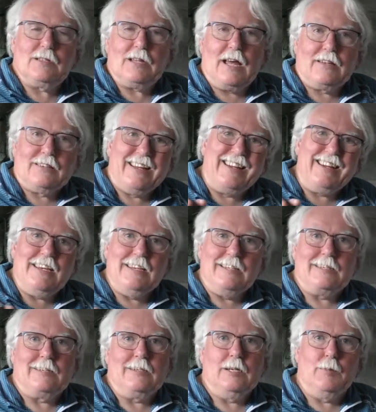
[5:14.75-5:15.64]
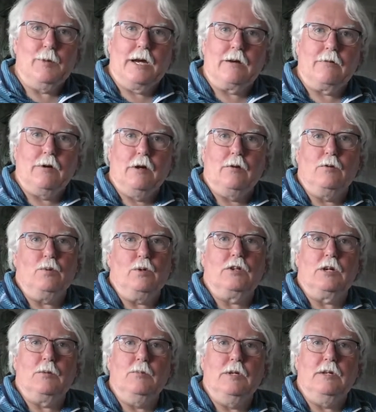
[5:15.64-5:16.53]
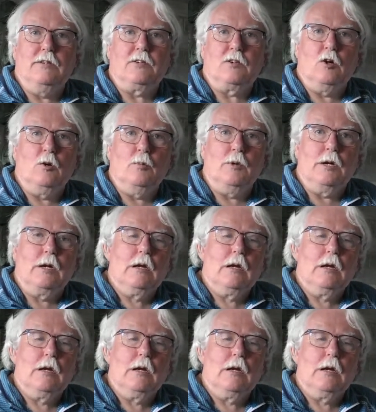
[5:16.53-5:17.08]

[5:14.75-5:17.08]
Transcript: has that hiss in the background, which can be disturbing.